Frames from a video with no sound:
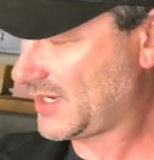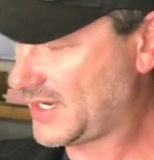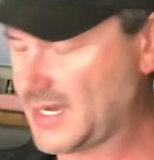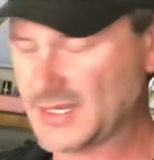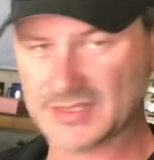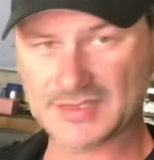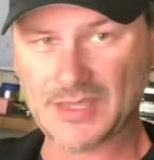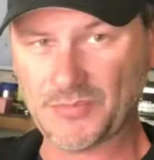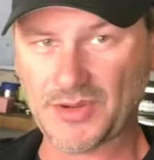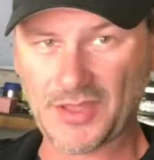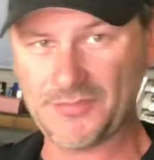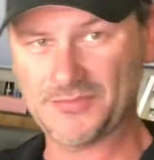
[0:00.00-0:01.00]
kind of
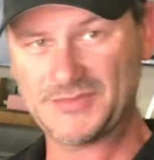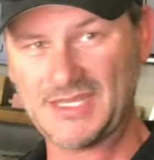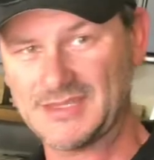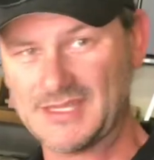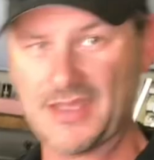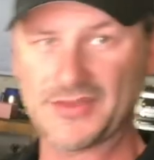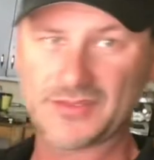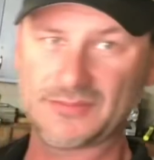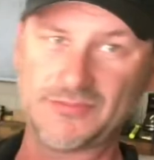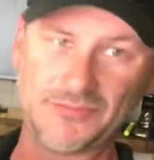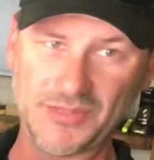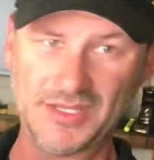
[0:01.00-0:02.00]
step it up ten
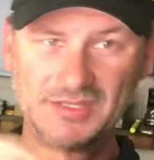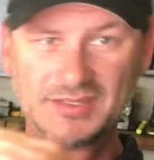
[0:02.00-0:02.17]
thousand P S